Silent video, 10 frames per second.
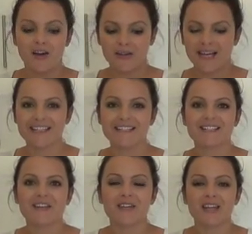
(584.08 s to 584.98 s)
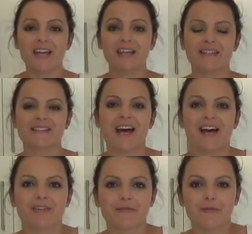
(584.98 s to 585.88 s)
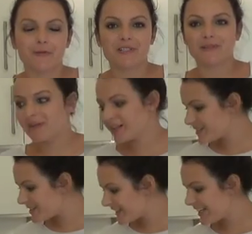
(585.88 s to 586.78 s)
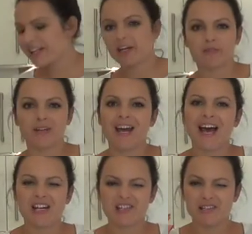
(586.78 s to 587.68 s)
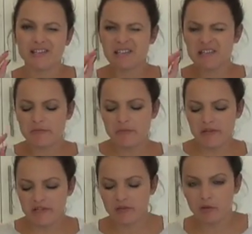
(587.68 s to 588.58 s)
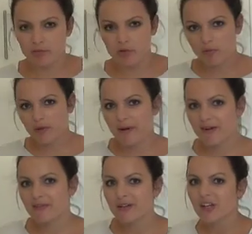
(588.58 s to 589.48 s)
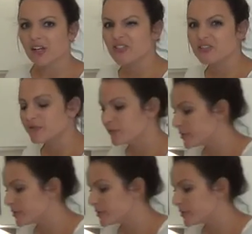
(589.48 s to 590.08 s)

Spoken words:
Okay, so the cake has had 40 minutes in the oven, actually a smidgen longer, probably about close to